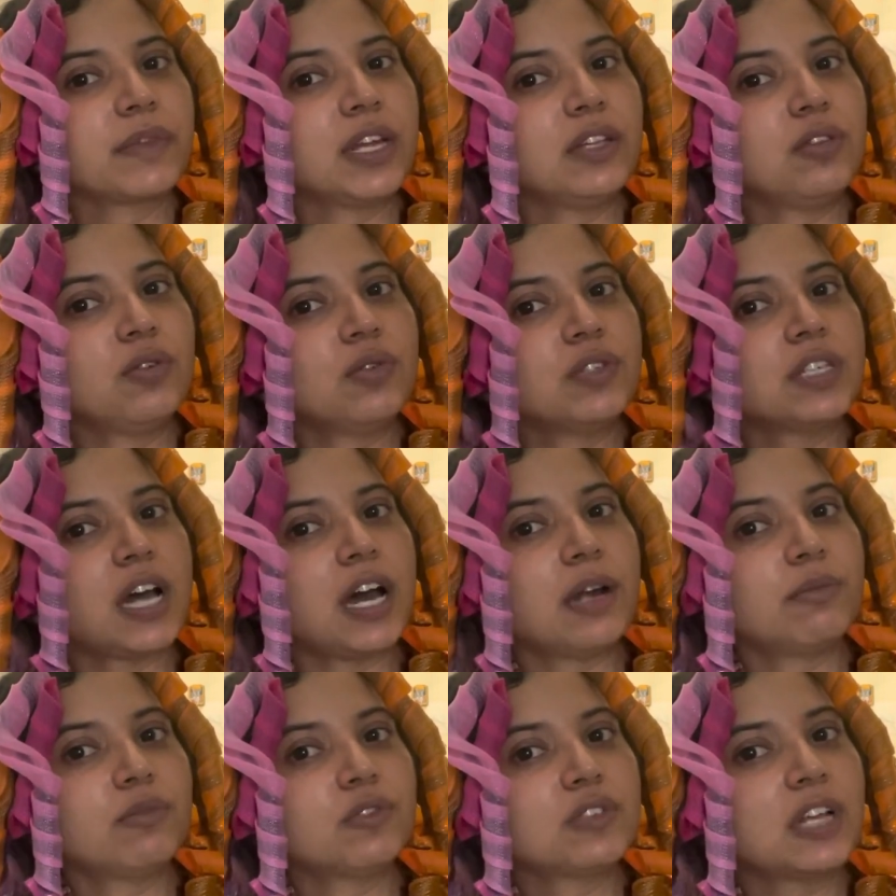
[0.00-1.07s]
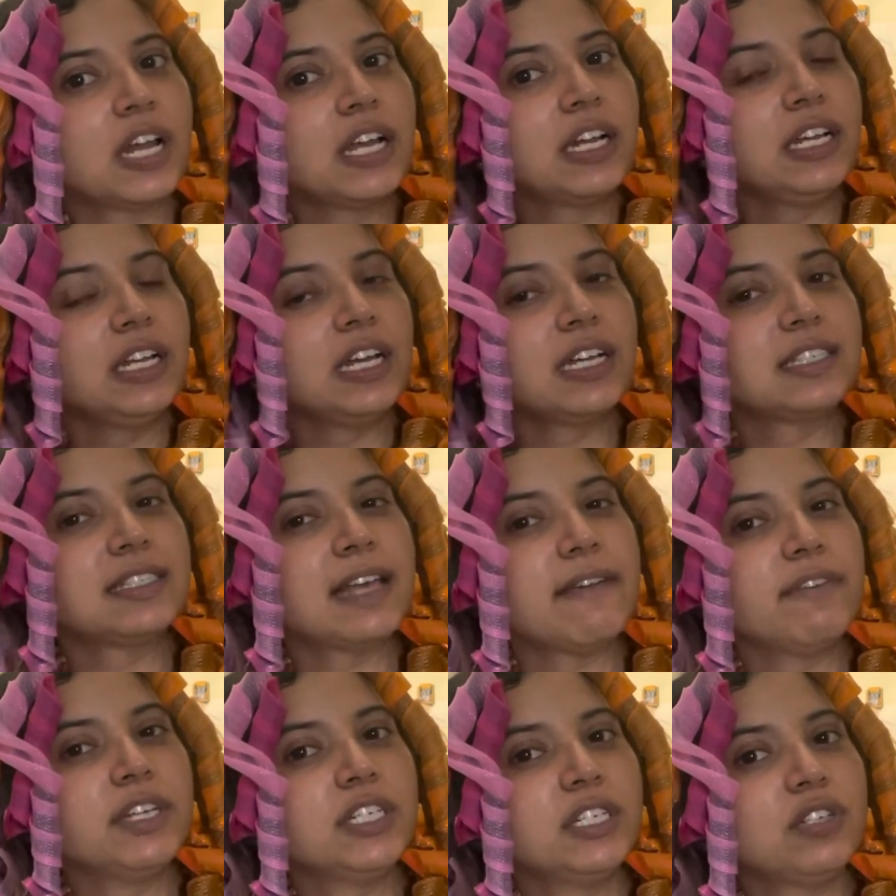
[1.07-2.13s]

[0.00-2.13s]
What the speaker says: those are most likely like $70